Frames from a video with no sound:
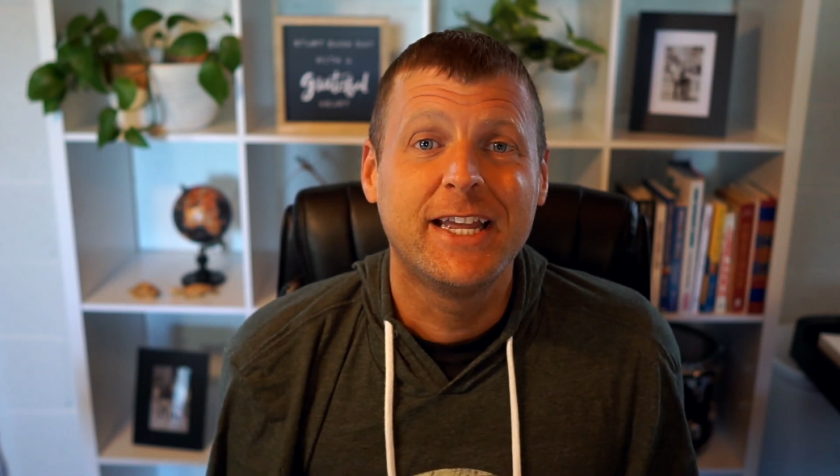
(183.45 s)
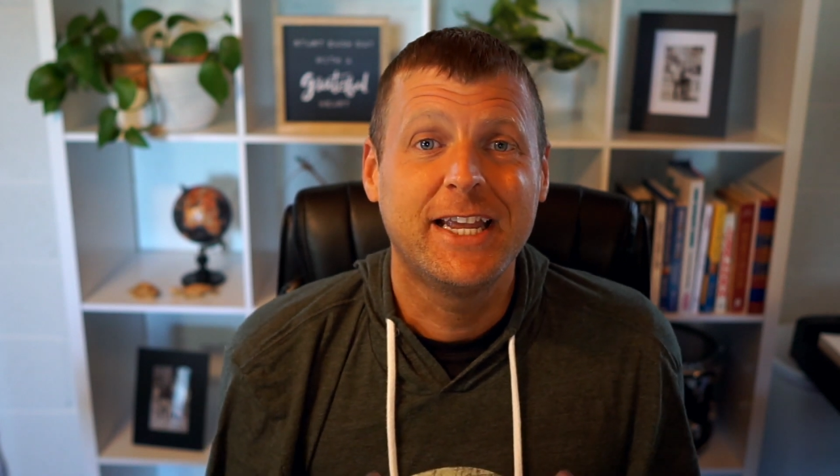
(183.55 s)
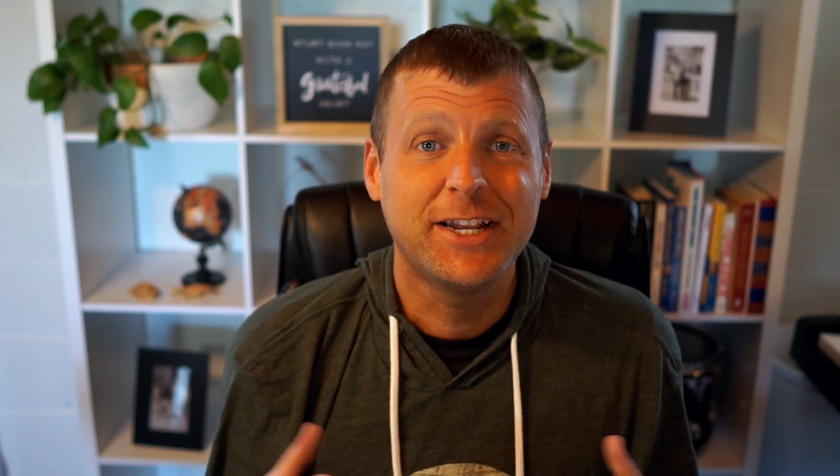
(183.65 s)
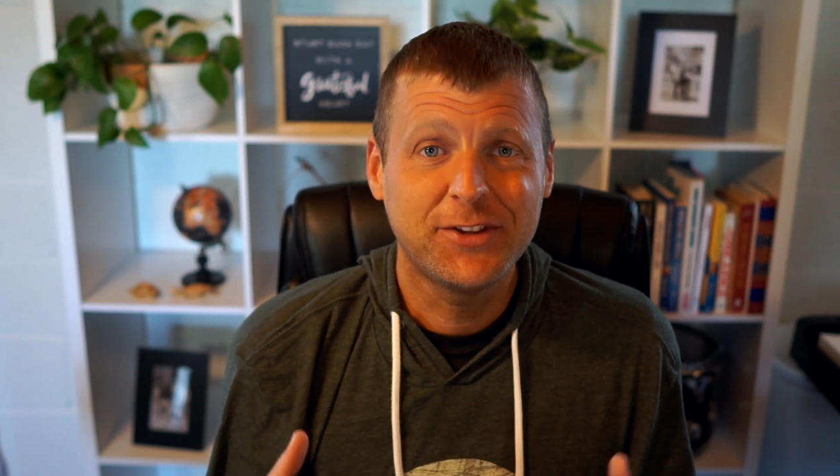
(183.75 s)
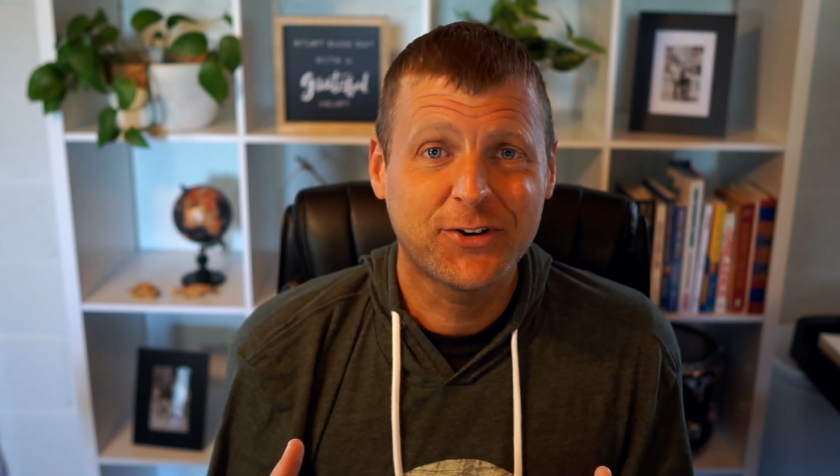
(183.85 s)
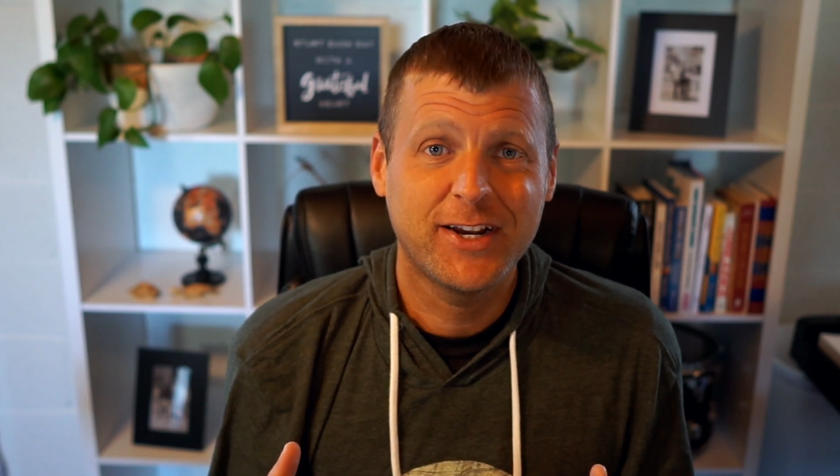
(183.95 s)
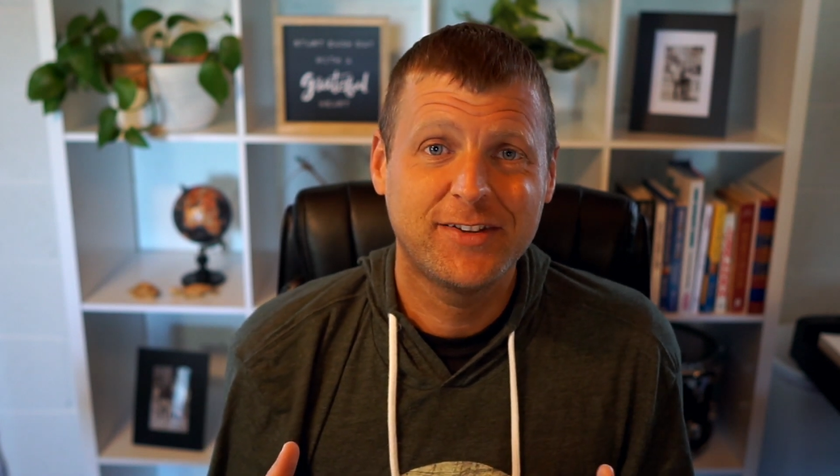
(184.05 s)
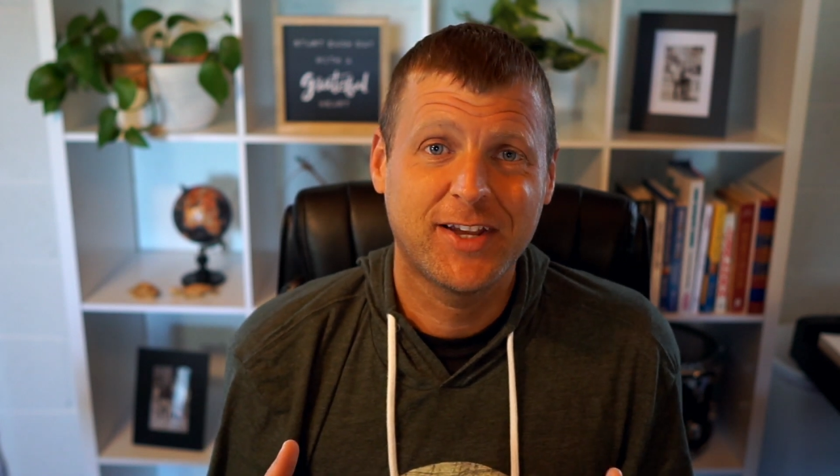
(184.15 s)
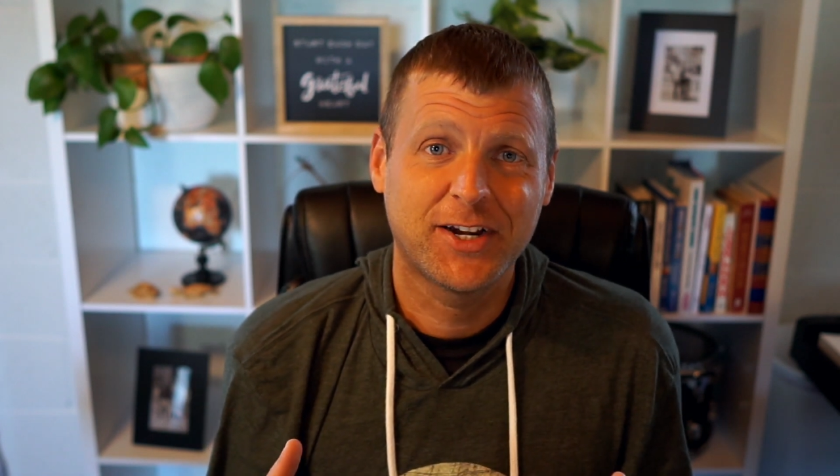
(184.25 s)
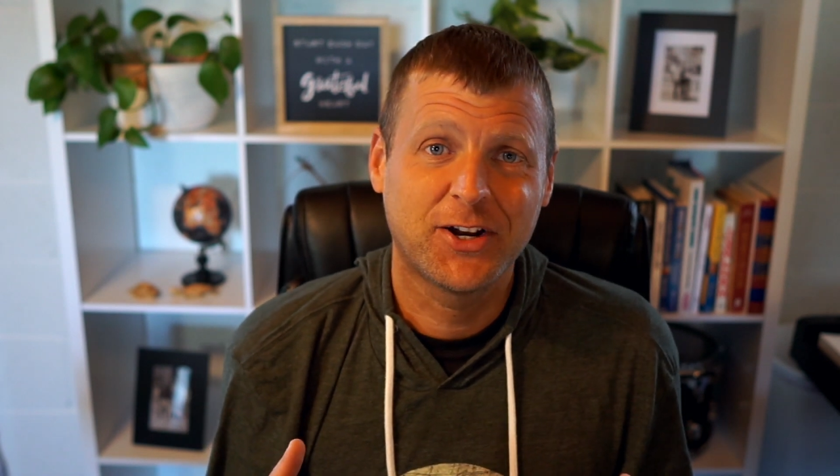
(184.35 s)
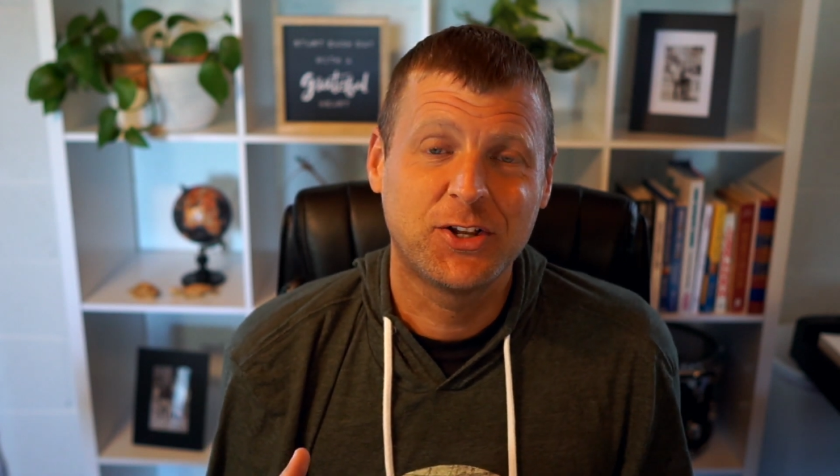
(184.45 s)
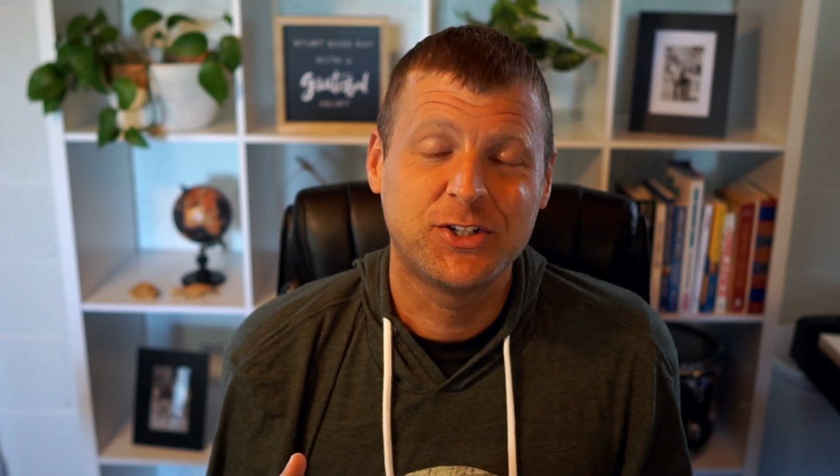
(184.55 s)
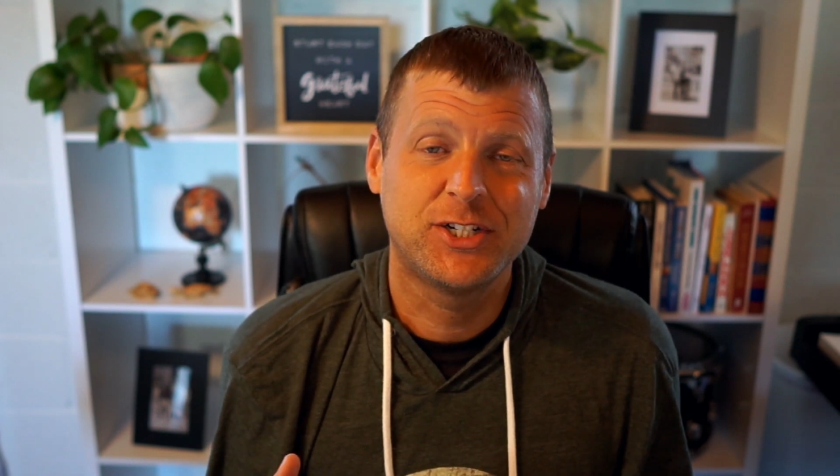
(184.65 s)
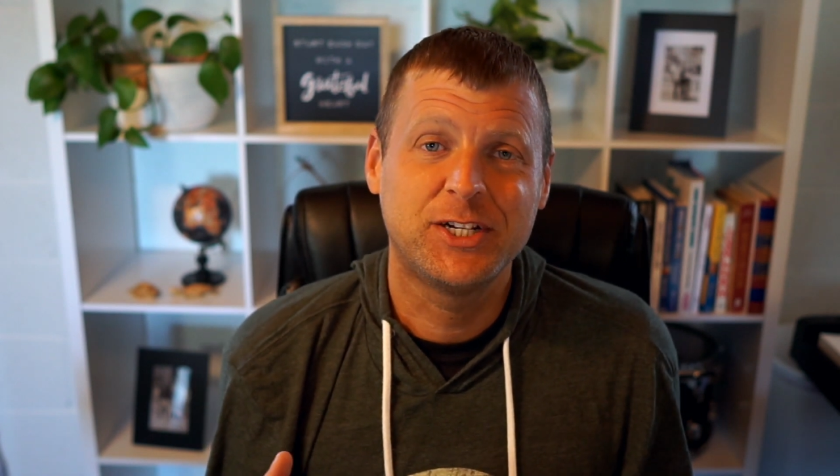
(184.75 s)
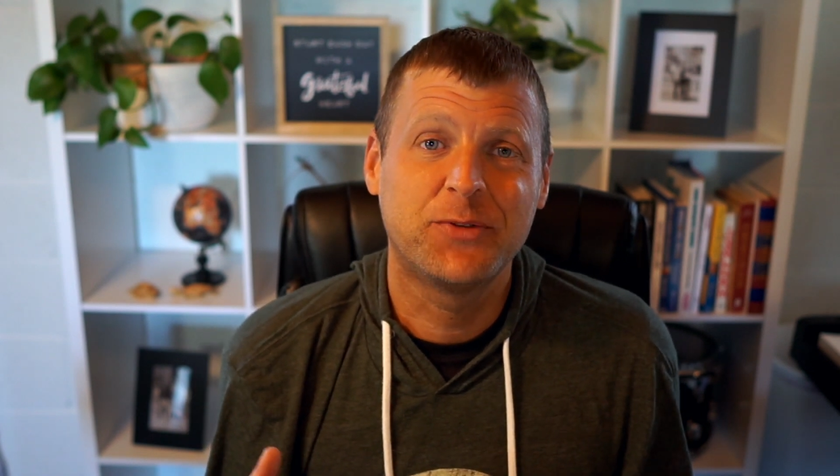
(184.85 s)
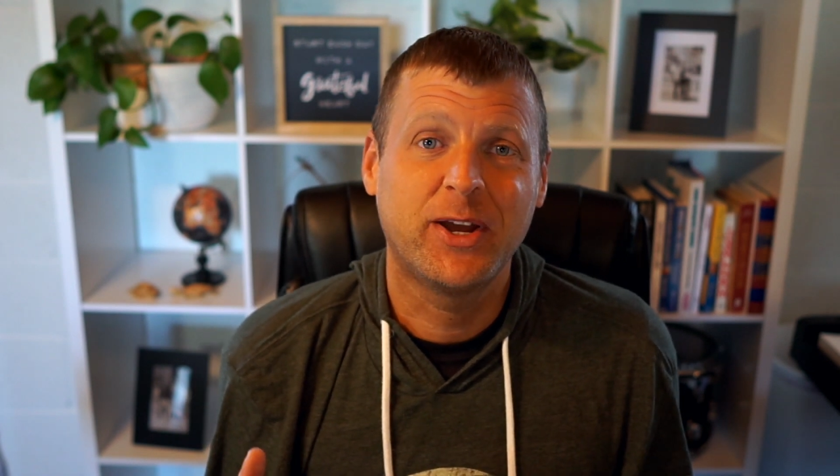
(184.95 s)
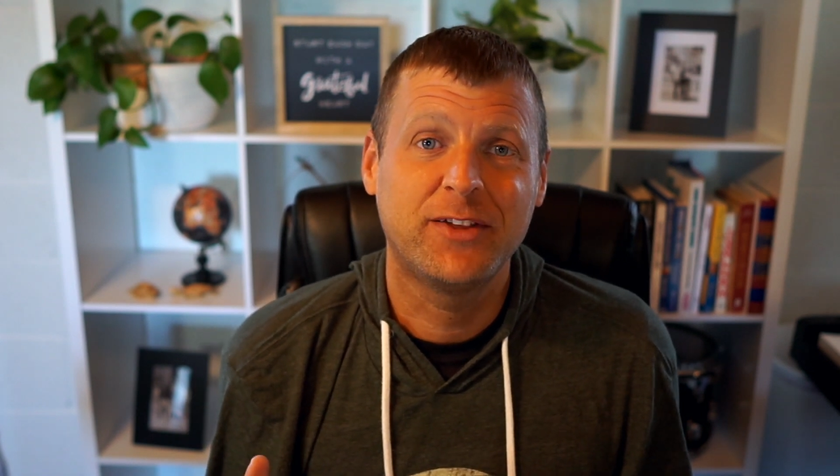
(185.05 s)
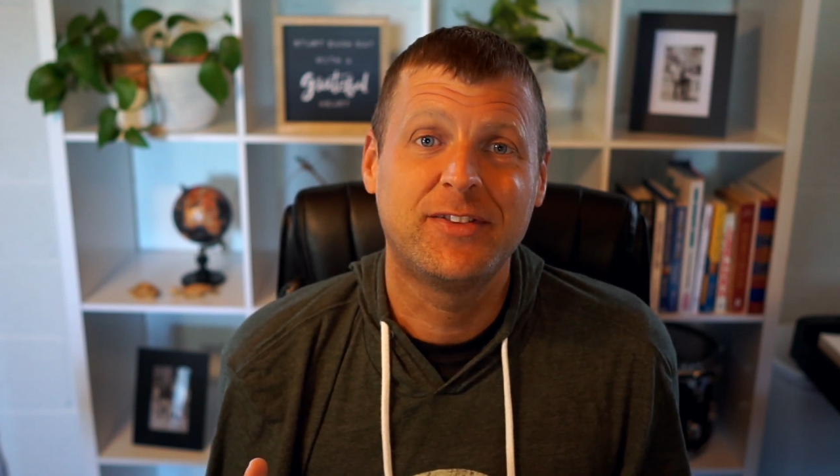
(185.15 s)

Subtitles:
integrate technology in ways